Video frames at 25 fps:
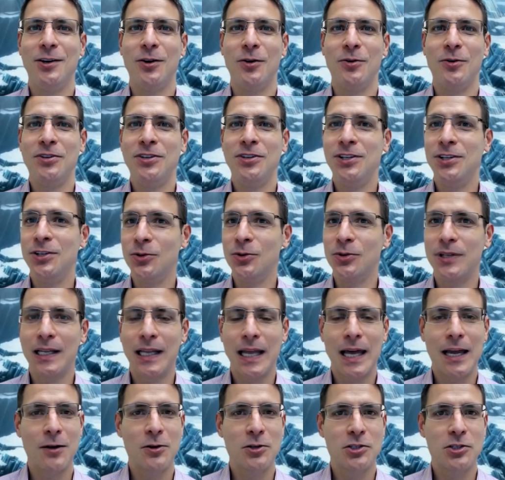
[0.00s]

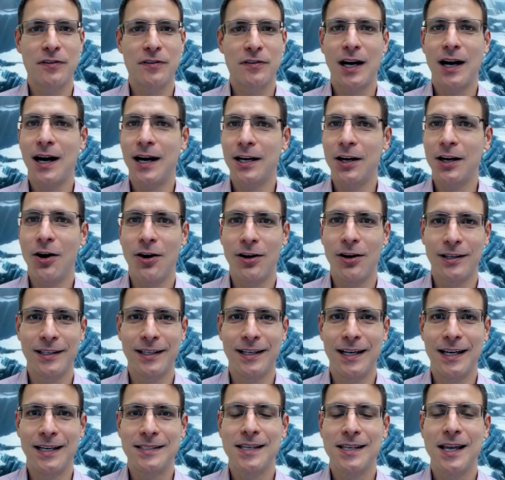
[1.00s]
knew the language of the high
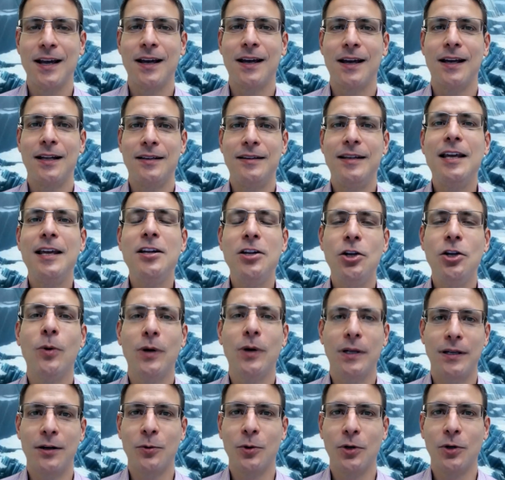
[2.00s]
holidays, they knew
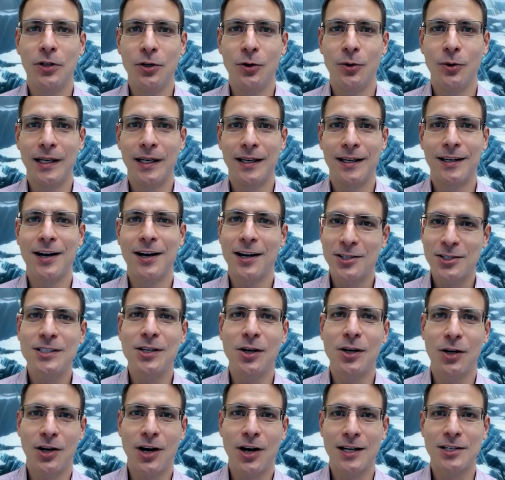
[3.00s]
what they were doing.
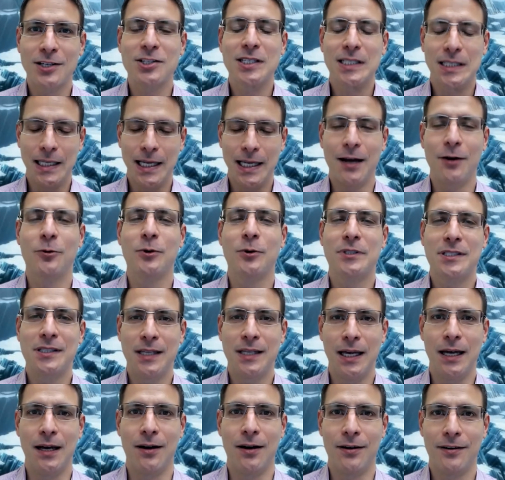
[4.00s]
Consciously or unconsciously, it
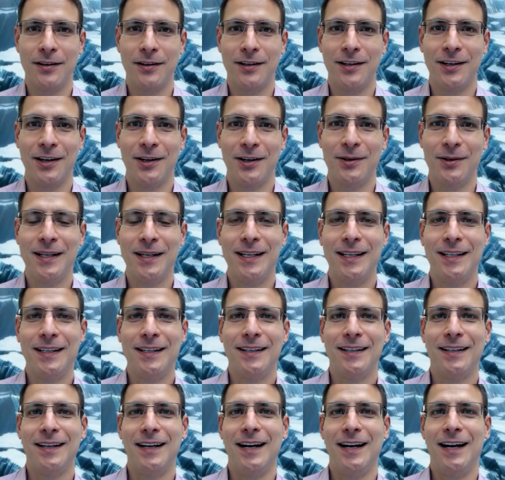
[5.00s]
was there, It's
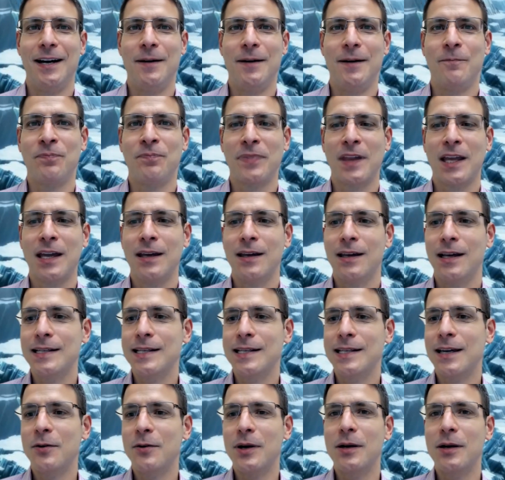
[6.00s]

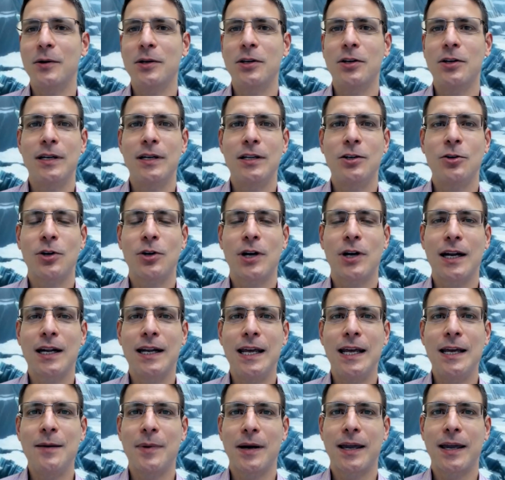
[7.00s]
like, oh, you're
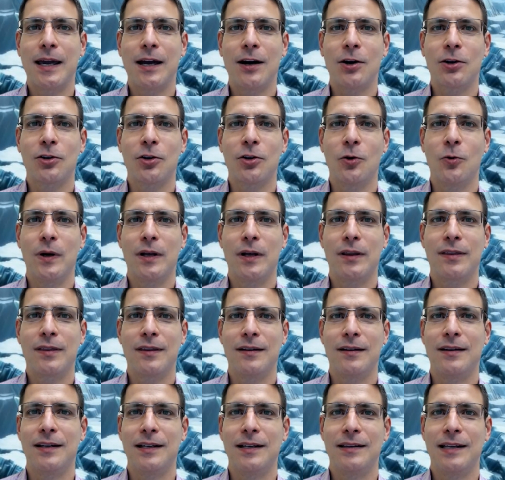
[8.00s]
going to name a character
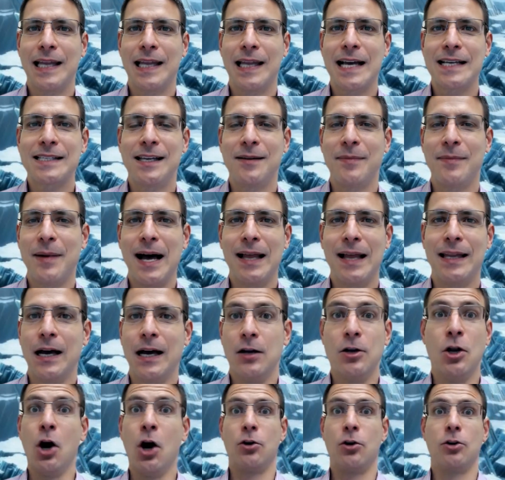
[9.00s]
with the last name
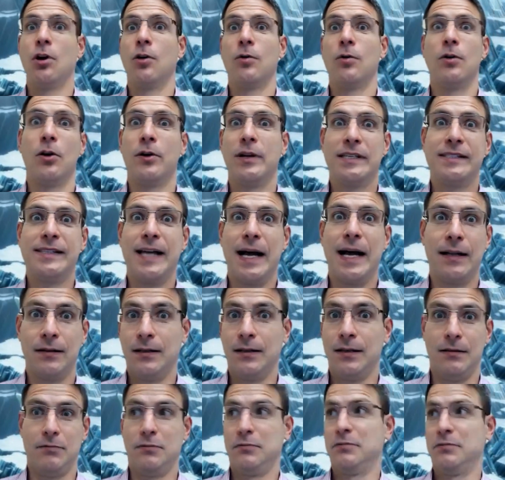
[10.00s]
Allah. No, you don't notice
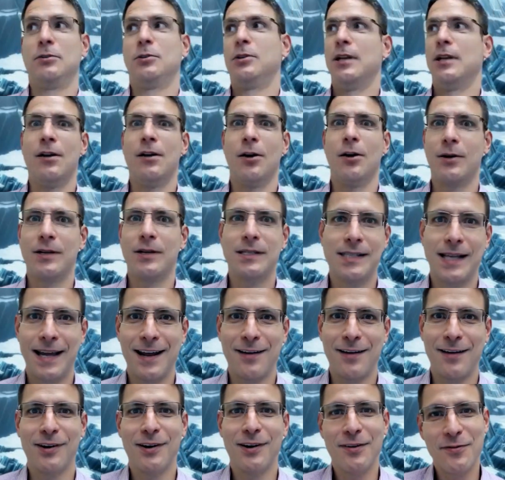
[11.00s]
that. You didn't
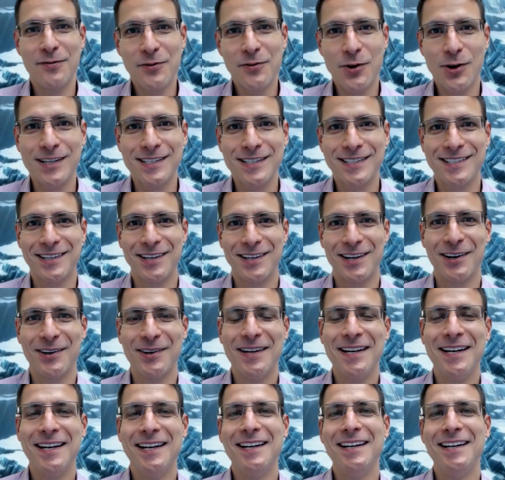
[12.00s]
notice that ever. Of course, So